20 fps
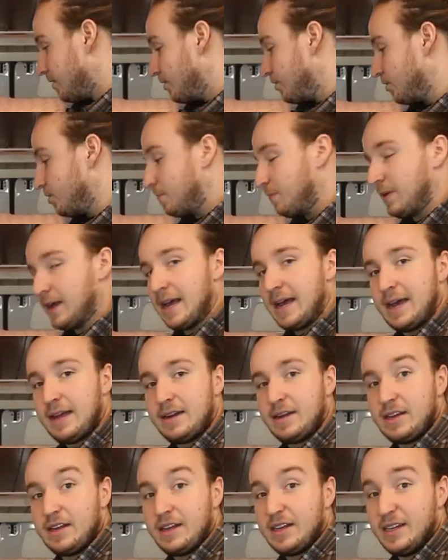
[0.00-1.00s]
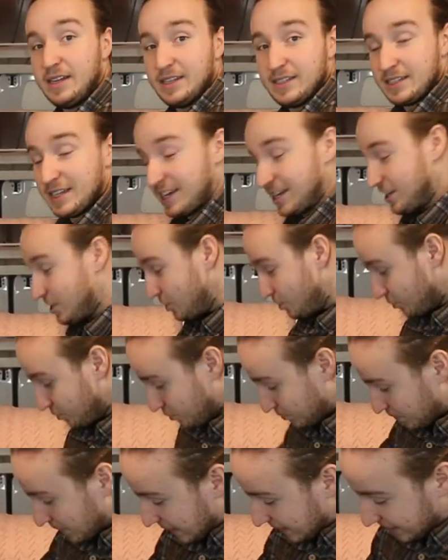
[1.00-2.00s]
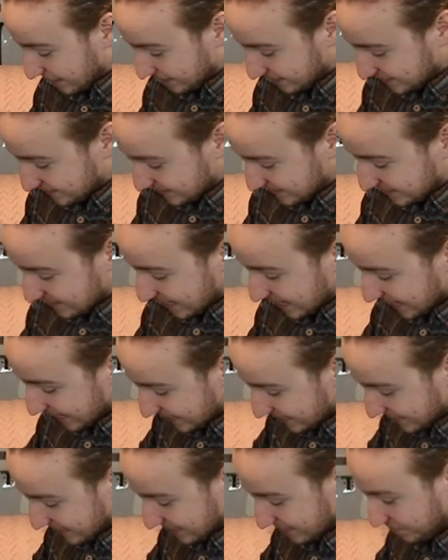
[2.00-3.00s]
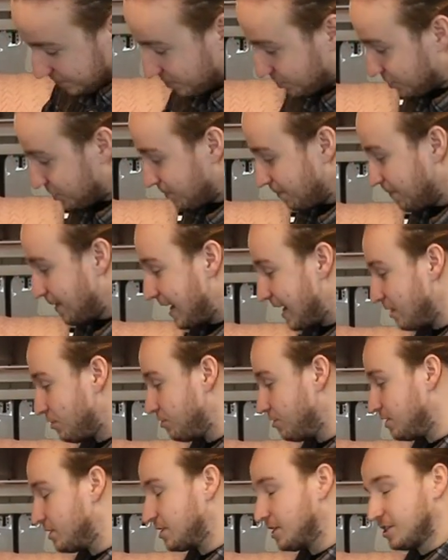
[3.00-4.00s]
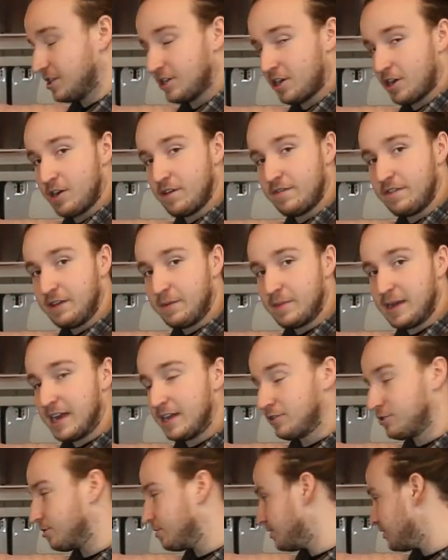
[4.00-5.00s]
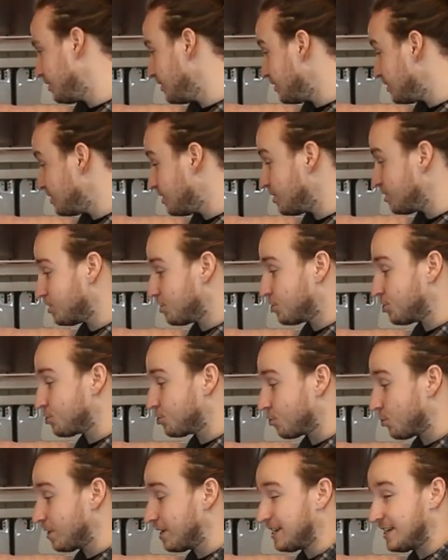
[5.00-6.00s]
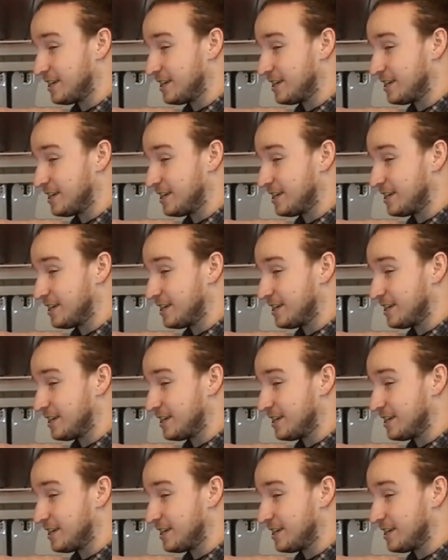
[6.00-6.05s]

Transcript: Their bed is a huge bed. It's a ten inch mattress. It's an R V mattress. This is a short